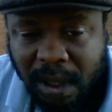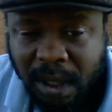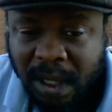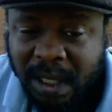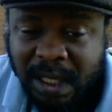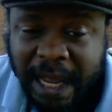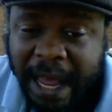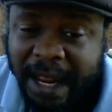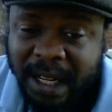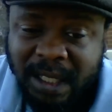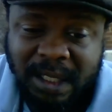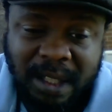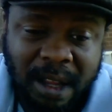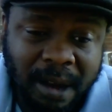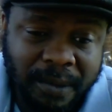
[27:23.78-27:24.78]
he's got
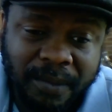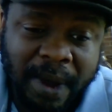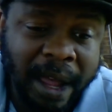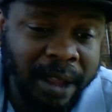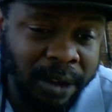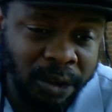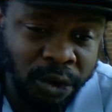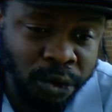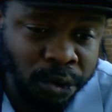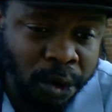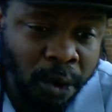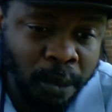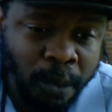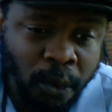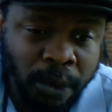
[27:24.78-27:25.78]
his stuff. You
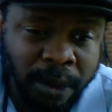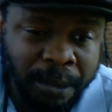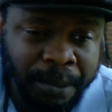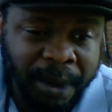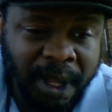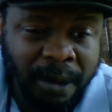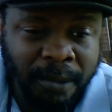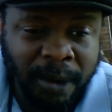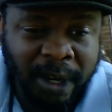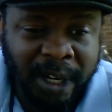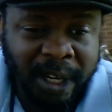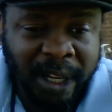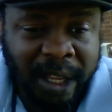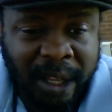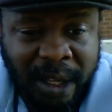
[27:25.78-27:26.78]
know more than me what
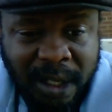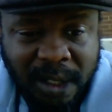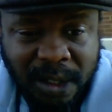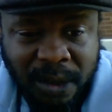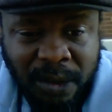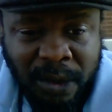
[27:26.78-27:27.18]
it is,